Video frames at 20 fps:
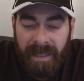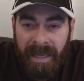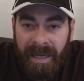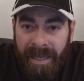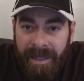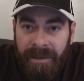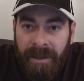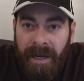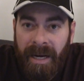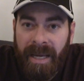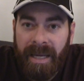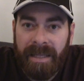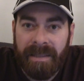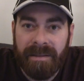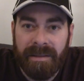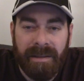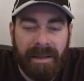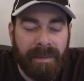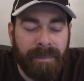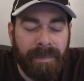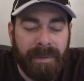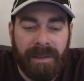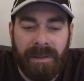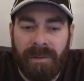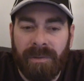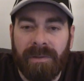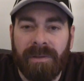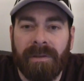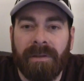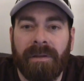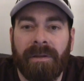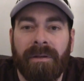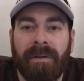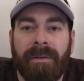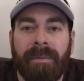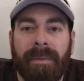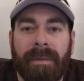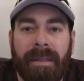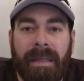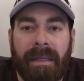in their hands, and they've been using
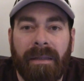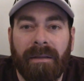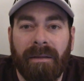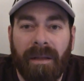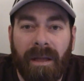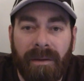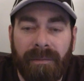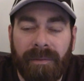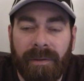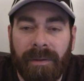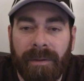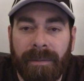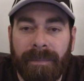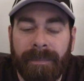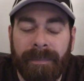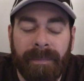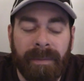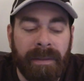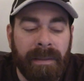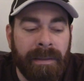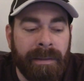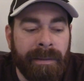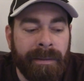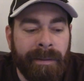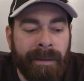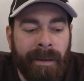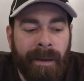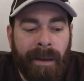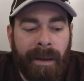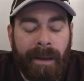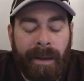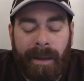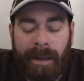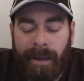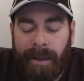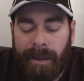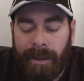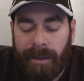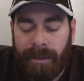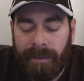them, and they love them.
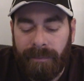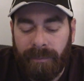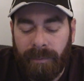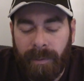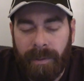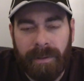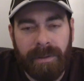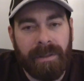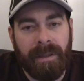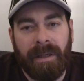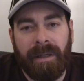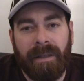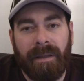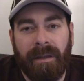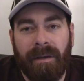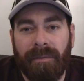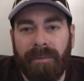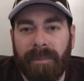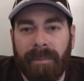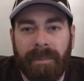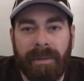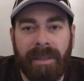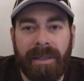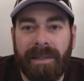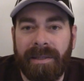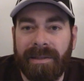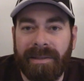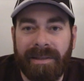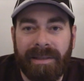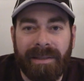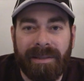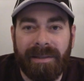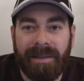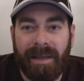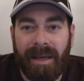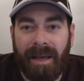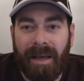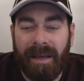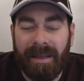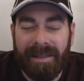Of course, they're gonna love them.
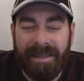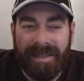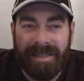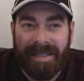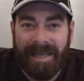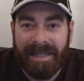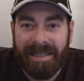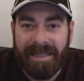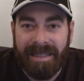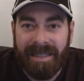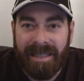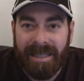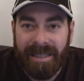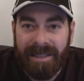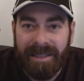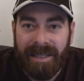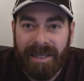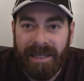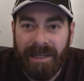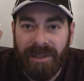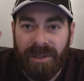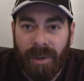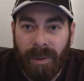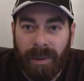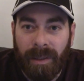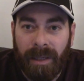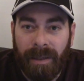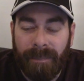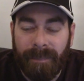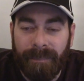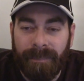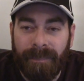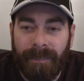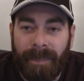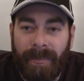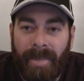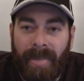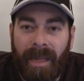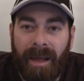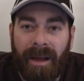Since this thing showed up,
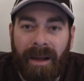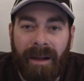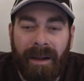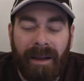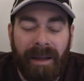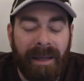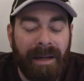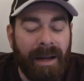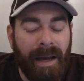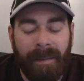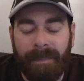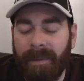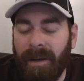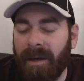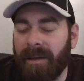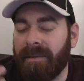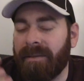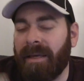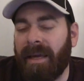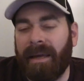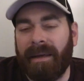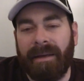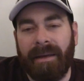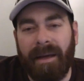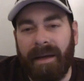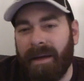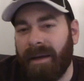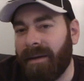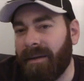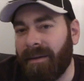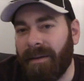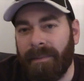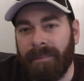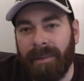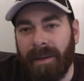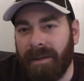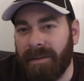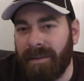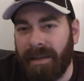and I'm not a tank guy. I'm not a